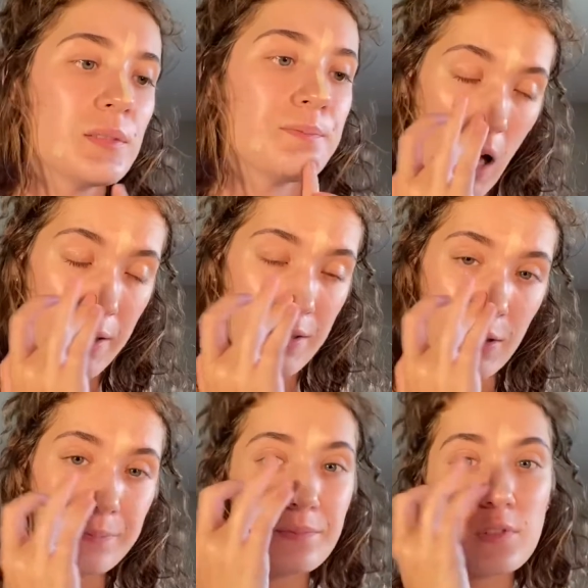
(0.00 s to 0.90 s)
Also,
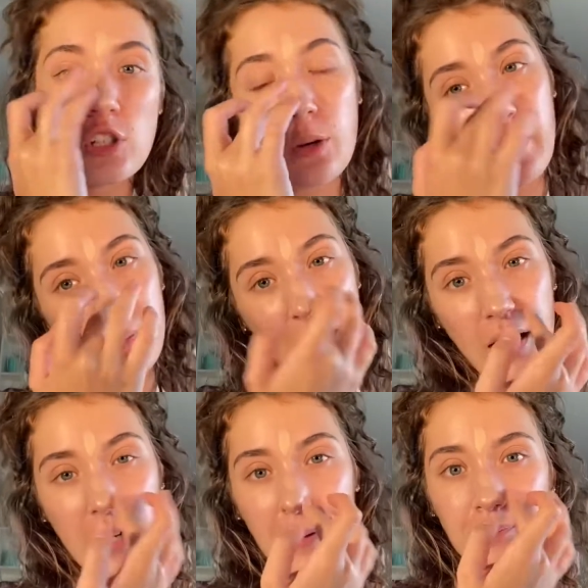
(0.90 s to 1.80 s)
don't mind my
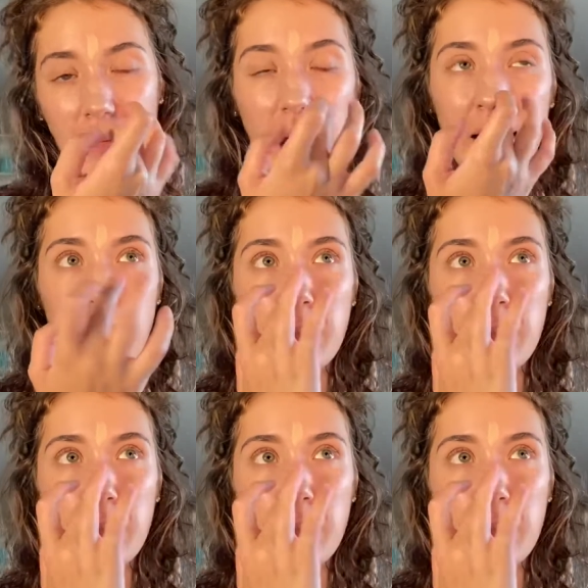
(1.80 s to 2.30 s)
hair. I know my